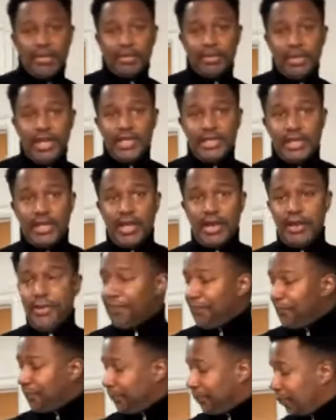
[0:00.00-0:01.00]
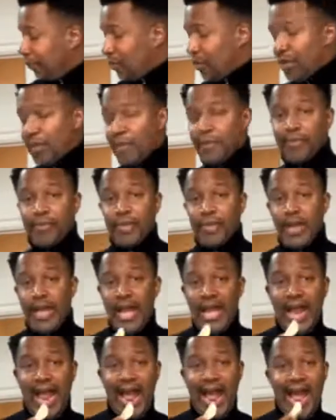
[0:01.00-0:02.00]
of days ago,
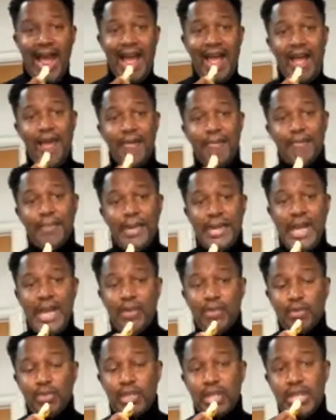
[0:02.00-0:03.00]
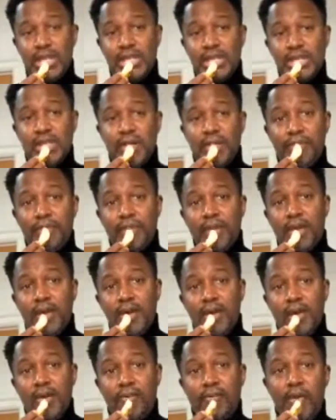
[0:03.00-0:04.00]
and I have been able to eat them
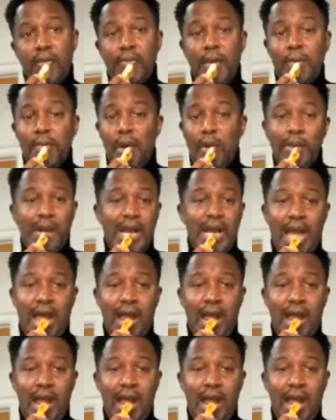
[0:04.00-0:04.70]
from the moment I got